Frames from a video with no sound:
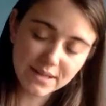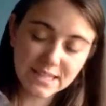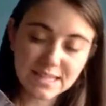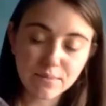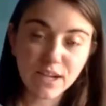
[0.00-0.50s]

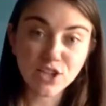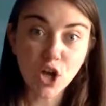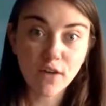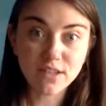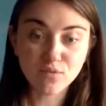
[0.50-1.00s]
as I said, my
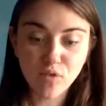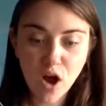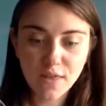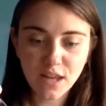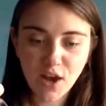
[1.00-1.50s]
jar is
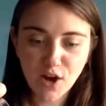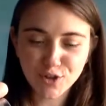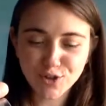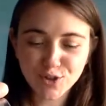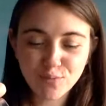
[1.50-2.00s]
rather
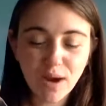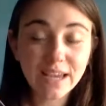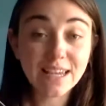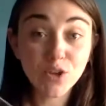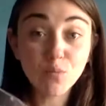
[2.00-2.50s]
large. You might,
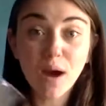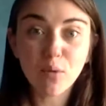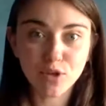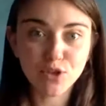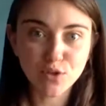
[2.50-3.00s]
you might
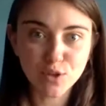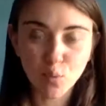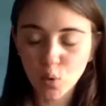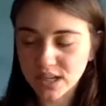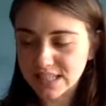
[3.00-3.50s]
want to use a
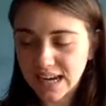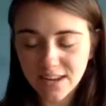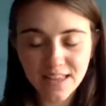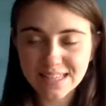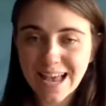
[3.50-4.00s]
smaller container.
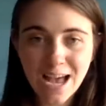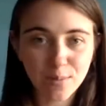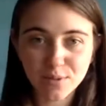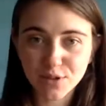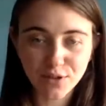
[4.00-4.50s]
That's
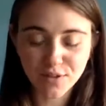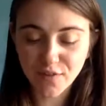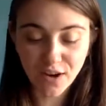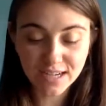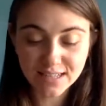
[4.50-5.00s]
absolutely
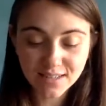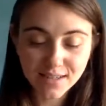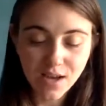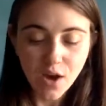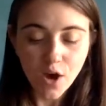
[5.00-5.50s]
fine.
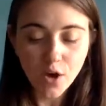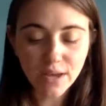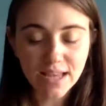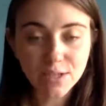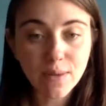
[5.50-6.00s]

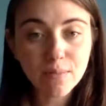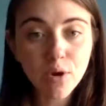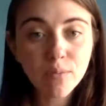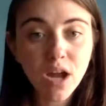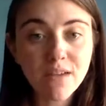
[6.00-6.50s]
Okay, so at the
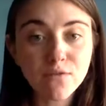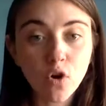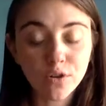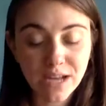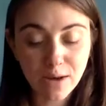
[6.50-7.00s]
moment I've
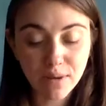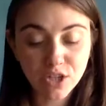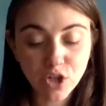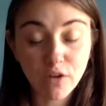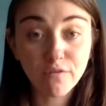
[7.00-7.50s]
got now my
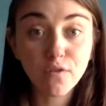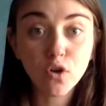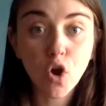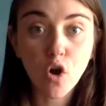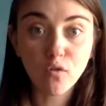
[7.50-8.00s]
jar
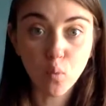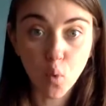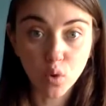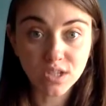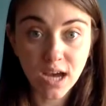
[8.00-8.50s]
full of
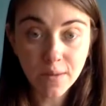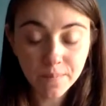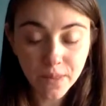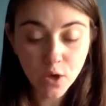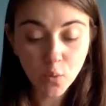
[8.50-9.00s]
water,
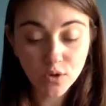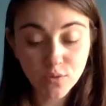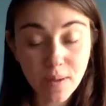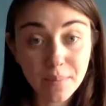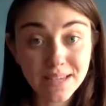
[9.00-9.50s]
which
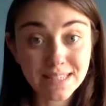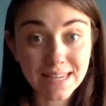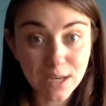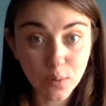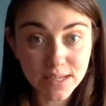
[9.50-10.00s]
remember is a
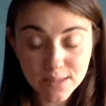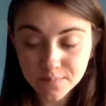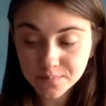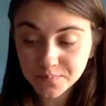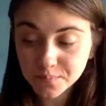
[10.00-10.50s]
liquid.
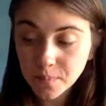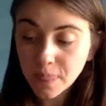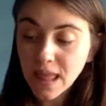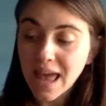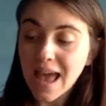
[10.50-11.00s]

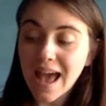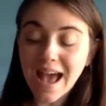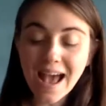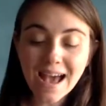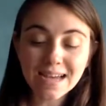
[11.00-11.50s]

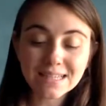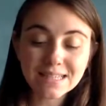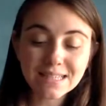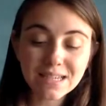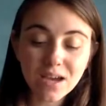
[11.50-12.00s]

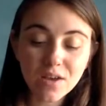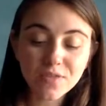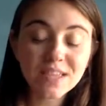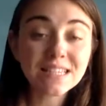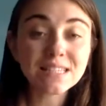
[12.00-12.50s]
And
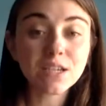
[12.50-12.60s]
this is